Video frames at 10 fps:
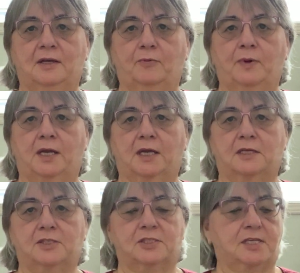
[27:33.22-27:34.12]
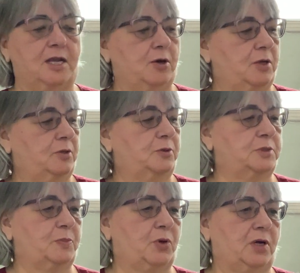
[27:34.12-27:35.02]
when I can just carry
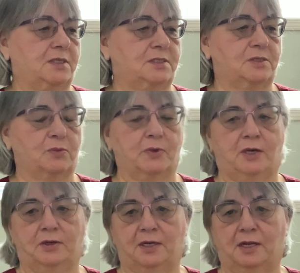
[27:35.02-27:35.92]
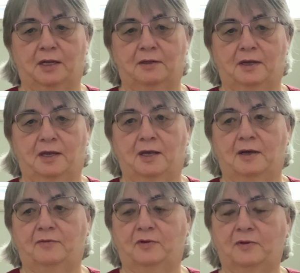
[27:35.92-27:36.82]
those boxes around, and then I
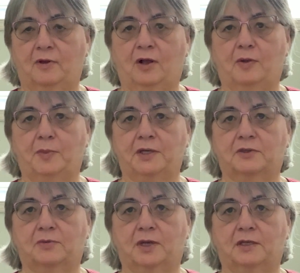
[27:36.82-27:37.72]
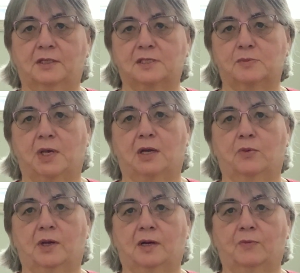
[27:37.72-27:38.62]
have all my thread. Doesn't matter
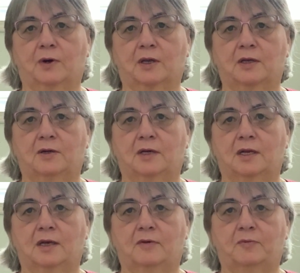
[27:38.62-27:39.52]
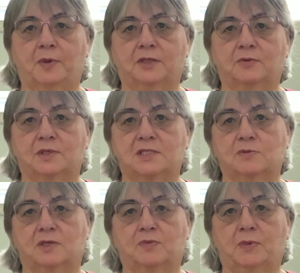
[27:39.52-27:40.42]
what I'm working on, I have my threads
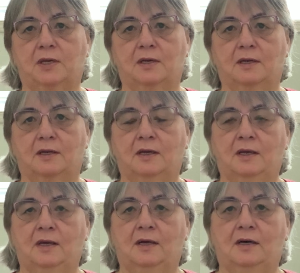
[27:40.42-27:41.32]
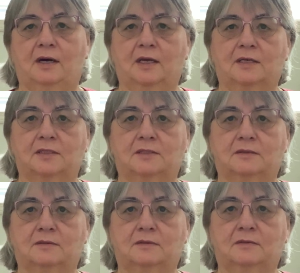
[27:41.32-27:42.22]
with me, and I can
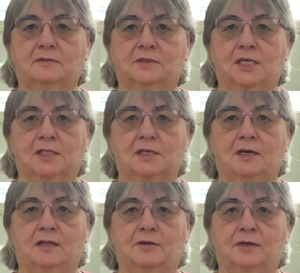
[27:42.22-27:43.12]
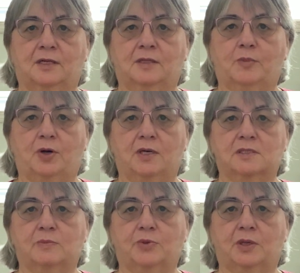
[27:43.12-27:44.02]
take the color out of the box
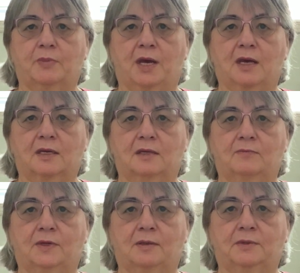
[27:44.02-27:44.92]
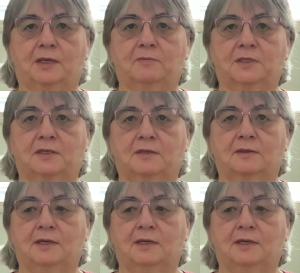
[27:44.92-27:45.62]
and put it back in when I'm done with it.